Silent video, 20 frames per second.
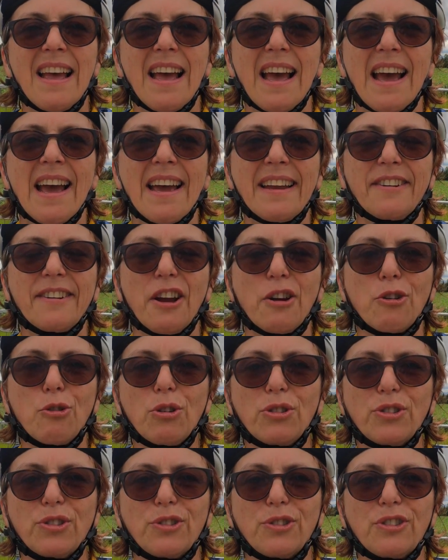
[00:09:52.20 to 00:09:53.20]
and
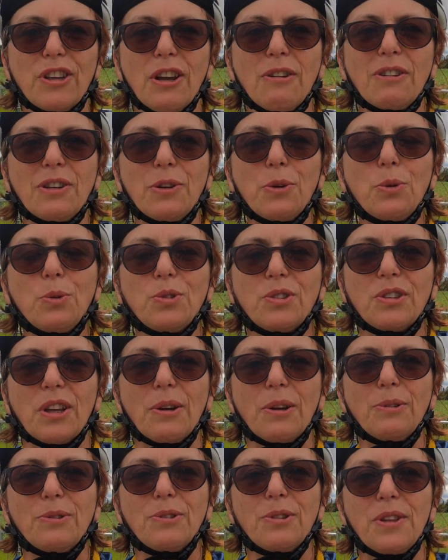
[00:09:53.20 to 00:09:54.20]
across the Solent
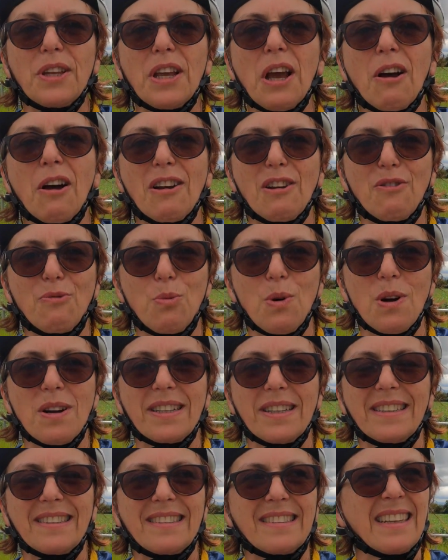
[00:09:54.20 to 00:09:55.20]
also to the Isle of Wight.
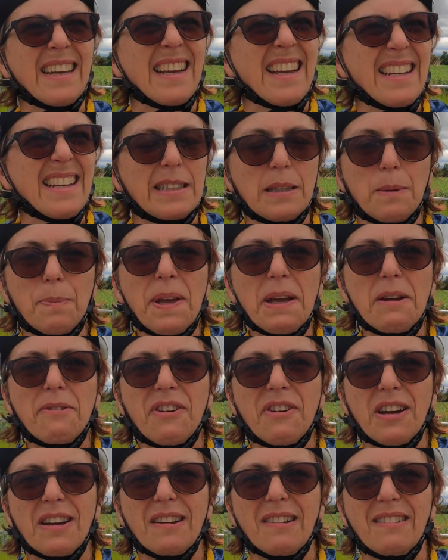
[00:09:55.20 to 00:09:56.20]
It's a bit of
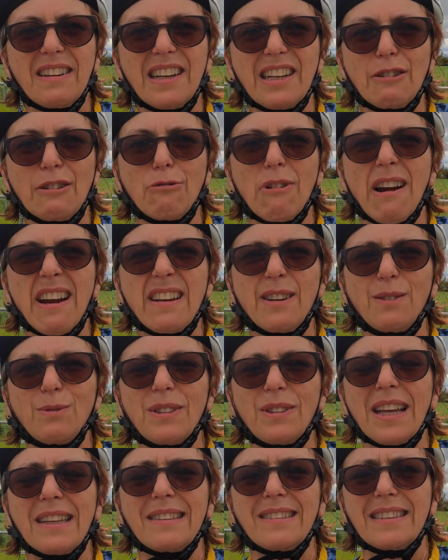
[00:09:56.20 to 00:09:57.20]
a grey old
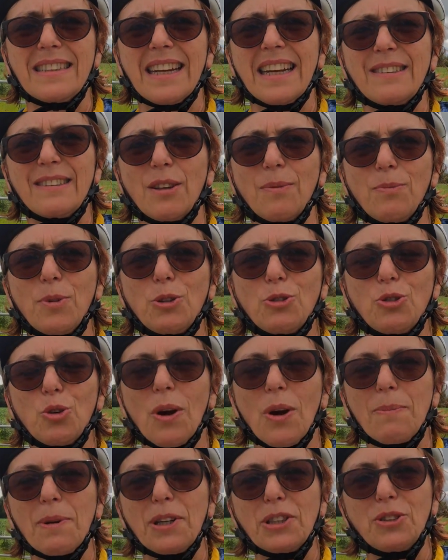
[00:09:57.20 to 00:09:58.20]
day today, so I'm not sure
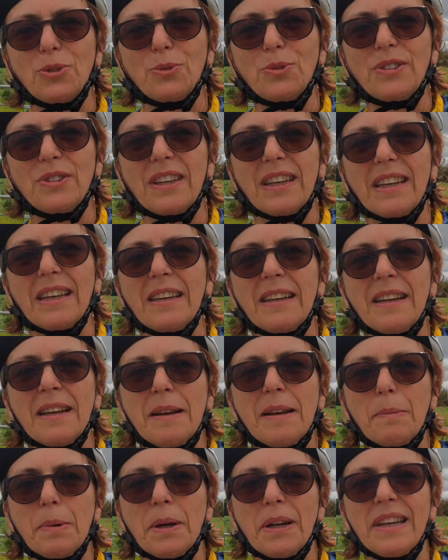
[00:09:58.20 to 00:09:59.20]
how much you'll see,
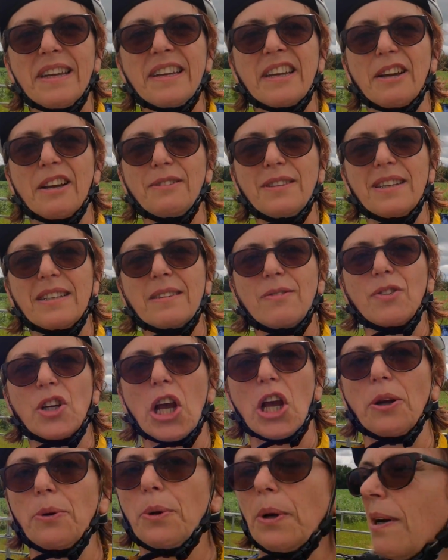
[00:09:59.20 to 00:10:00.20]
but here goes, let's have a
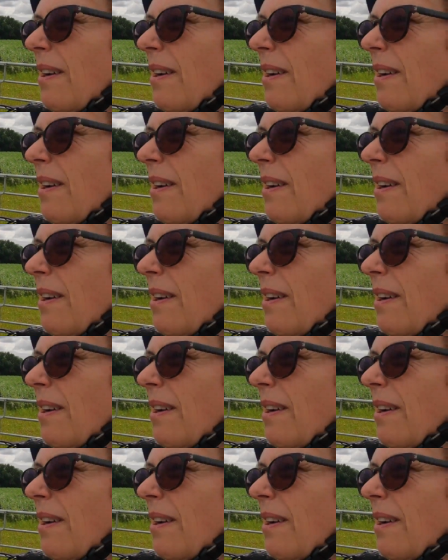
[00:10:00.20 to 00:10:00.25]
go.